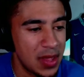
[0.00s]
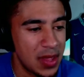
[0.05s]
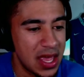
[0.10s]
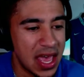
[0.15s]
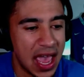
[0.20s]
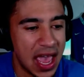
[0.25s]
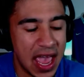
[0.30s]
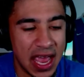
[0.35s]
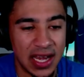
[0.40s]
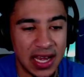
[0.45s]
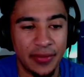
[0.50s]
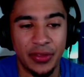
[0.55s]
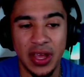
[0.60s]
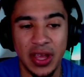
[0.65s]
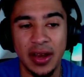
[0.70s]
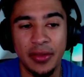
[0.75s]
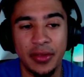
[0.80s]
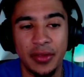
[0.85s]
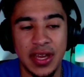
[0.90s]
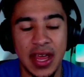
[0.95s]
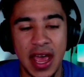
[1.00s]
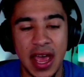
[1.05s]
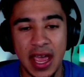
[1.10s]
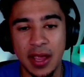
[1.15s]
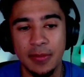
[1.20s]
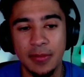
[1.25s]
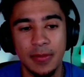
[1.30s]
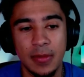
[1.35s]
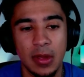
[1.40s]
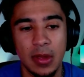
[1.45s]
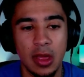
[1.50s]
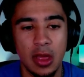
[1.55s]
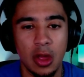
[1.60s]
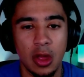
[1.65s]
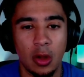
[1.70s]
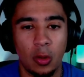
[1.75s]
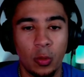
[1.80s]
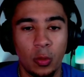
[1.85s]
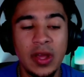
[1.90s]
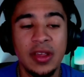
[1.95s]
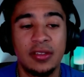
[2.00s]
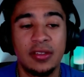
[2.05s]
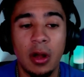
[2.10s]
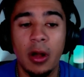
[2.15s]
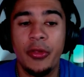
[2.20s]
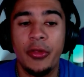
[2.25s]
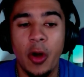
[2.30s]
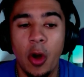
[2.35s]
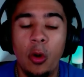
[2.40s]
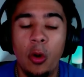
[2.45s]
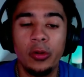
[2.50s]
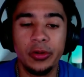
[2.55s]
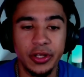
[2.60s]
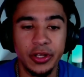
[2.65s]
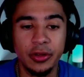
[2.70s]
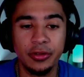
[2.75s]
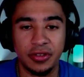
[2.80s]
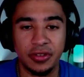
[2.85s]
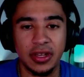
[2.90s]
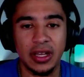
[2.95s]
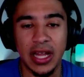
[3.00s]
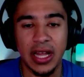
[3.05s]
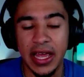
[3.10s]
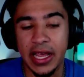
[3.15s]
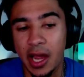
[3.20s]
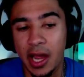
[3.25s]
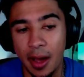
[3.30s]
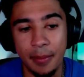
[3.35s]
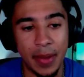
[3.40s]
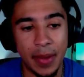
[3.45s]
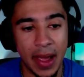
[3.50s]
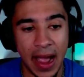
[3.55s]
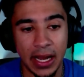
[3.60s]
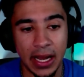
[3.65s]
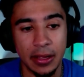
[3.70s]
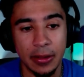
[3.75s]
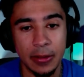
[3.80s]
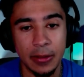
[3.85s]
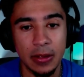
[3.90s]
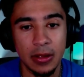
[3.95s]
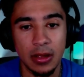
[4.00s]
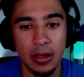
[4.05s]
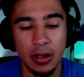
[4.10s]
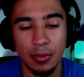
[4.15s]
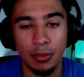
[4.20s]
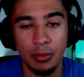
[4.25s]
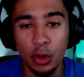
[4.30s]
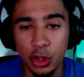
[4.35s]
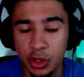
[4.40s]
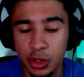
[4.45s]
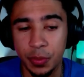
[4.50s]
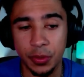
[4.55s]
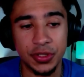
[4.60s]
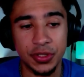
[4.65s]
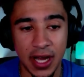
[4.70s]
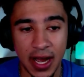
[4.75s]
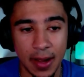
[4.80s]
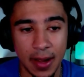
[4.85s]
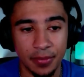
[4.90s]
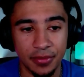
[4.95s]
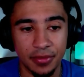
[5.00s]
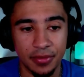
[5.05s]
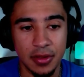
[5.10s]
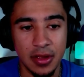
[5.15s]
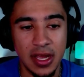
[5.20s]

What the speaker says: And at the end of the day, we saw the old UCLA come back multiple times.